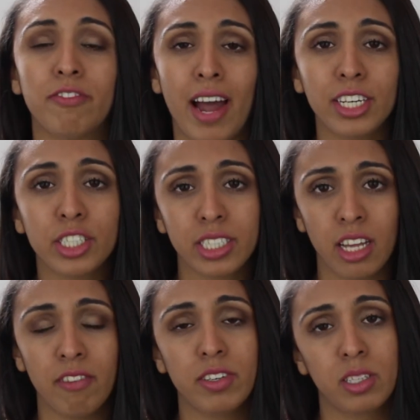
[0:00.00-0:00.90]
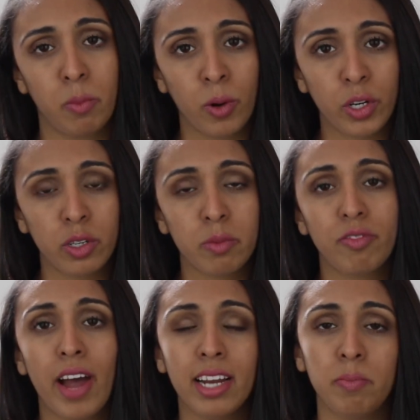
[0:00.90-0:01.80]
Find yourself a support group.
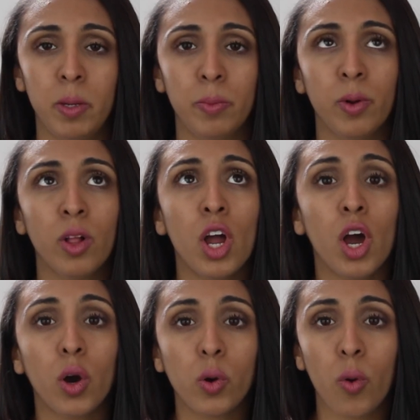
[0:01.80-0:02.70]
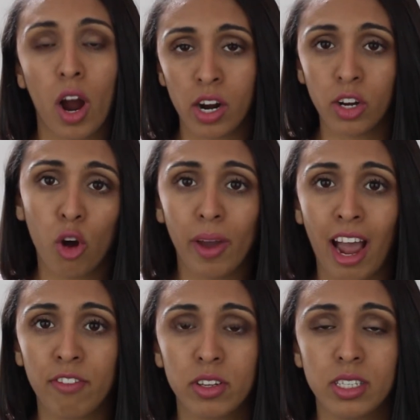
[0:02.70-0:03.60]
Find people who are going
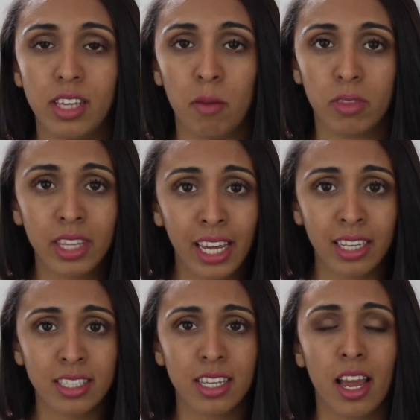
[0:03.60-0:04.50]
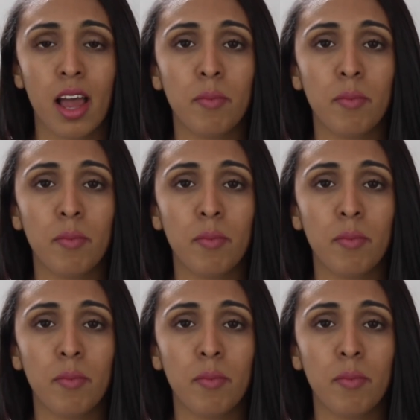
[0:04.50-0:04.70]
after the same things,